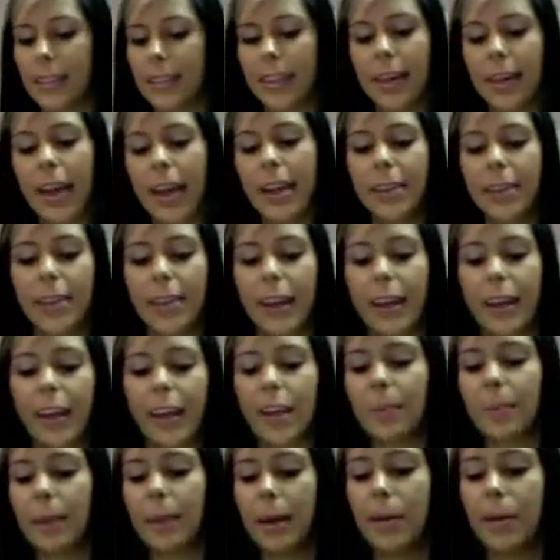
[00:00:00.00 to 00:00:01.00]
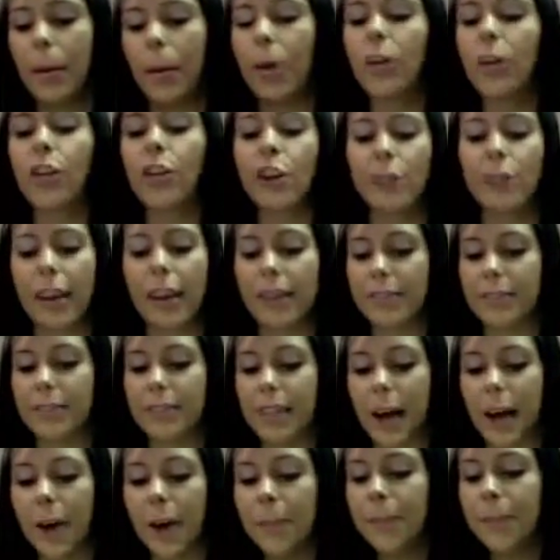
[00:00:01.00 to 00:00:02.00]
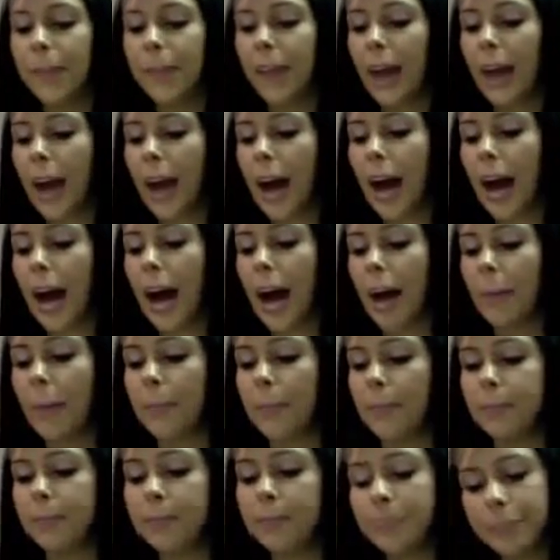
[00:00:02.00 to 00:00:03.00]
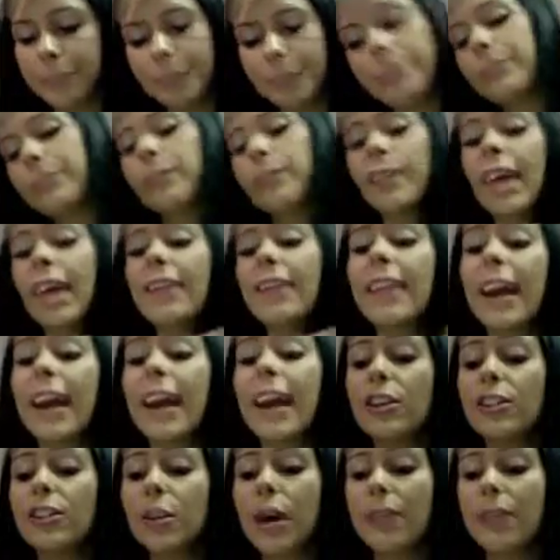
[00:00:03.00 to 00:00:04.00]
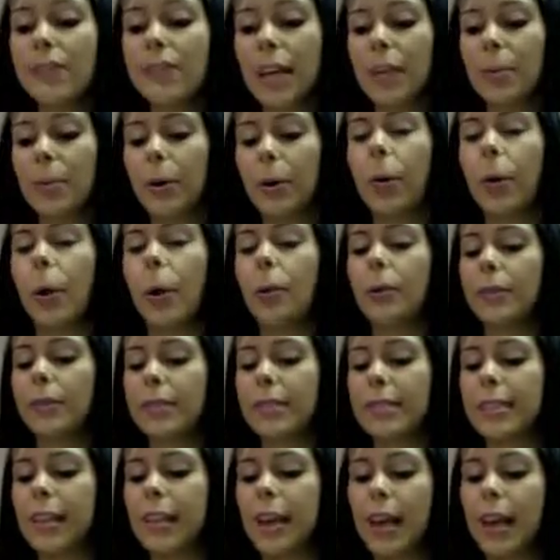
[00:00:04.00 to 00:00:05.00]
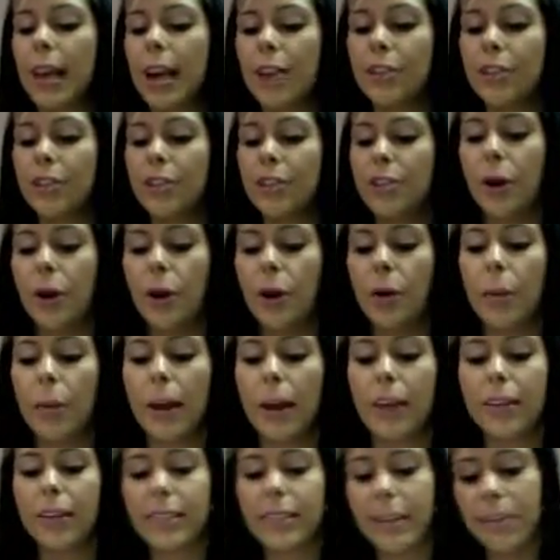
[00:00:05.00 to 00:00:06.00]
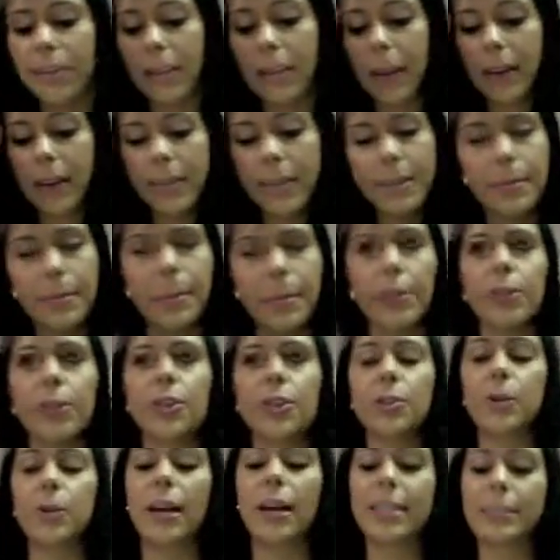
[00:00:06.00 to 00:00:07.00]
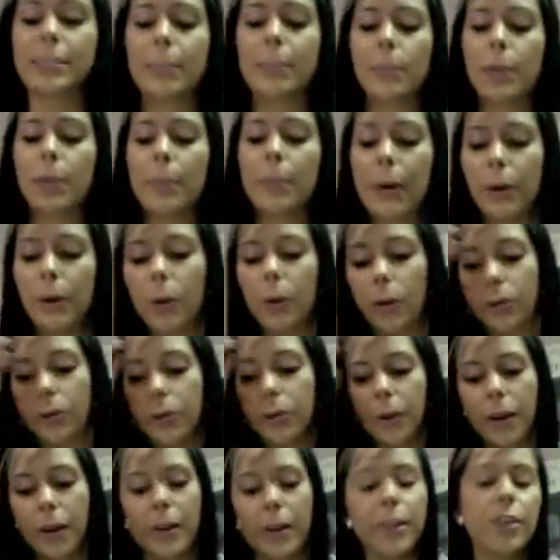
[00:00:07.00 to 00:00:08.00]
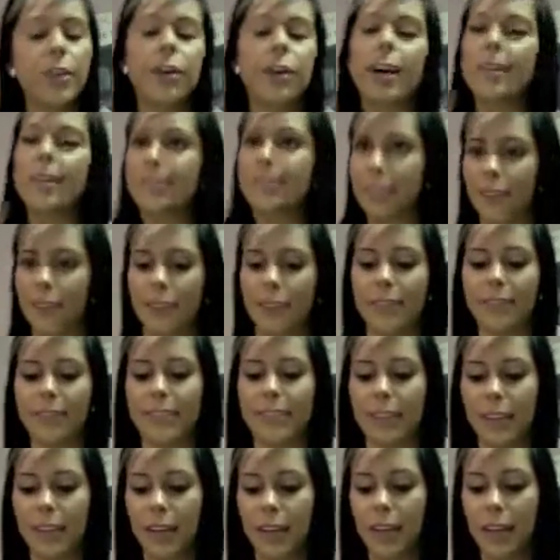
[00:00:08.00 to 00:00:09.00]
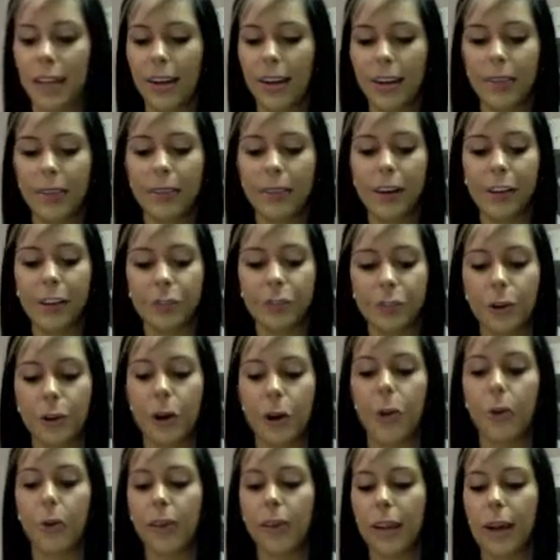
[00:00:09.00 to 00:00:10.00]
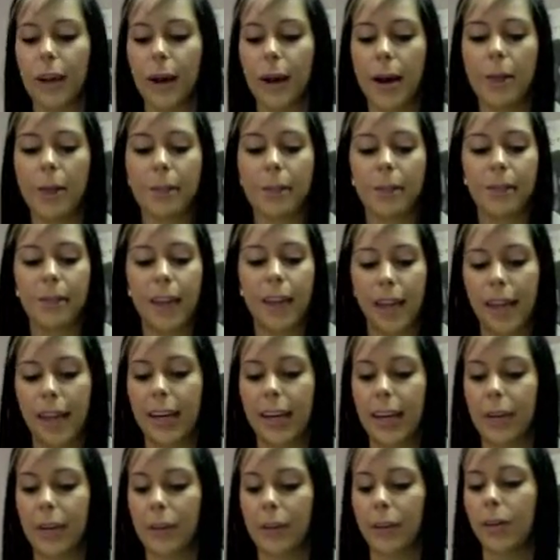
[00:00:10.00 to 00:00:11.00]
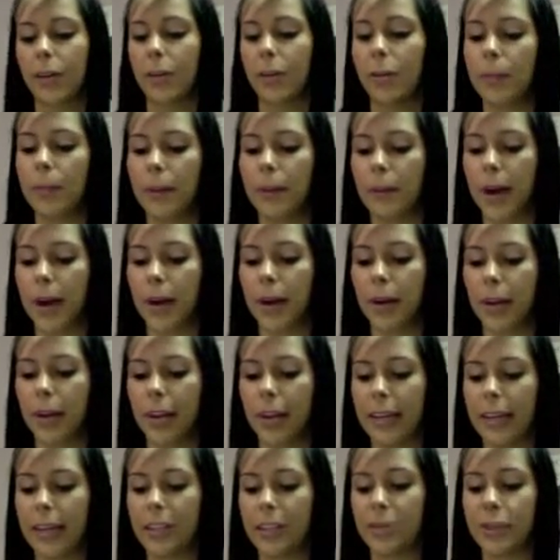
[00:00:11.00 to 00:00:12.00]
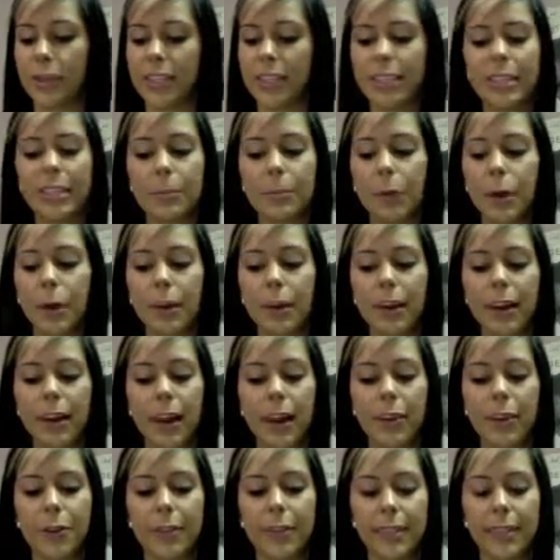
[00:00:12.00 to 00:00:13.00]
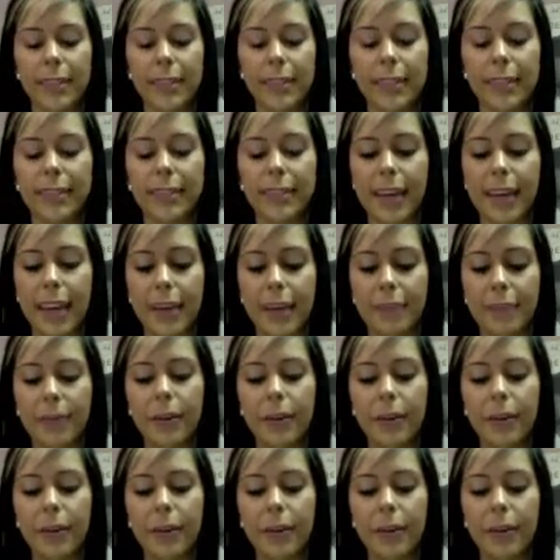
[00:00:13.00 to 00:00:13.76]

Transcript: anything. It could be about your lifestyle. And then I also have a couple quotes. So some of the girls were asking me what my quotes were. You guys can obviously find your own that connect with you, but mine is risk more than others think is safe,